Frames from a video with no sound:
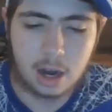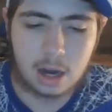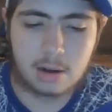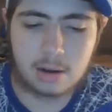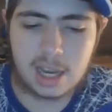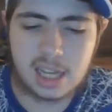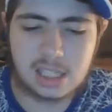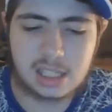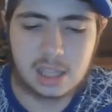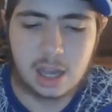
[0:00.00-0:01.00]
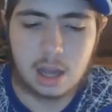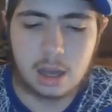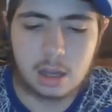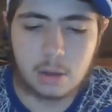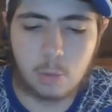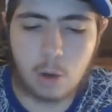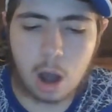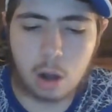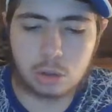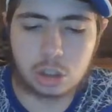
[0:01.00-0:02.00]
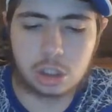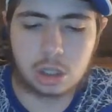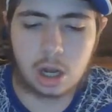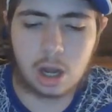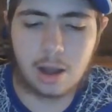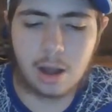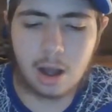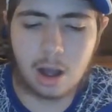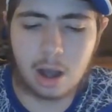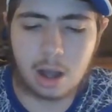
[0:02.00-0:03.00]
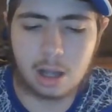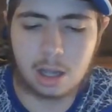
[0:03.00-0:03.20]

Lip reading: Reese Walsh. Oh,